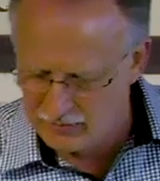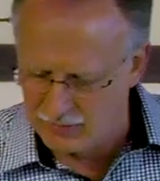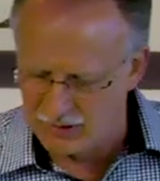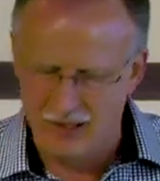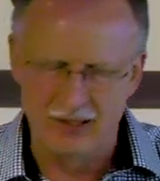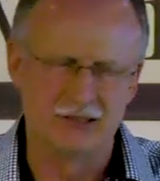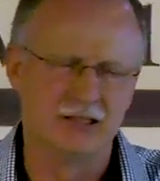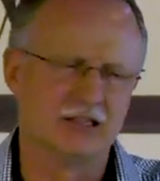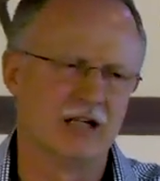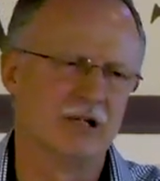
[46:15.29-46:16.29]
But God
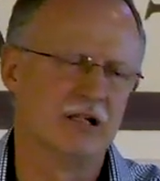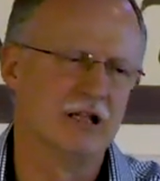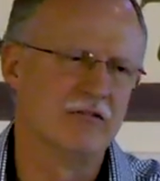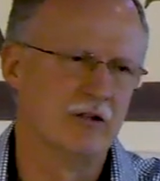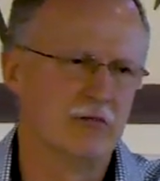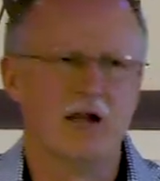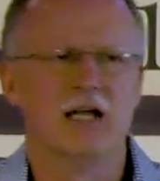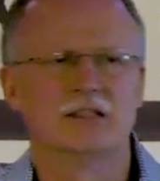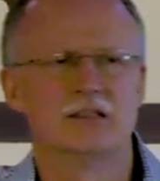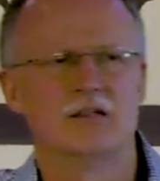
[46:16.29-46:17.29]
says, I'm going to give you
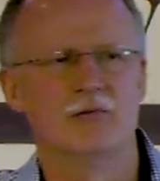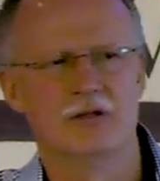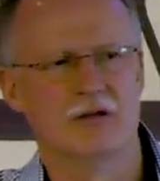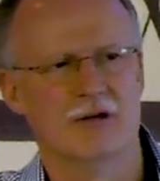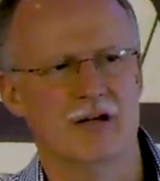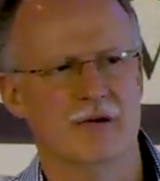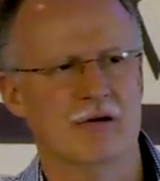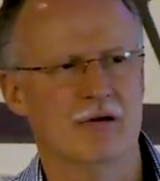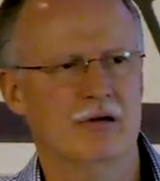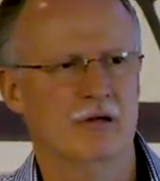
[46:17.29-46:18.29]
rest with your labor.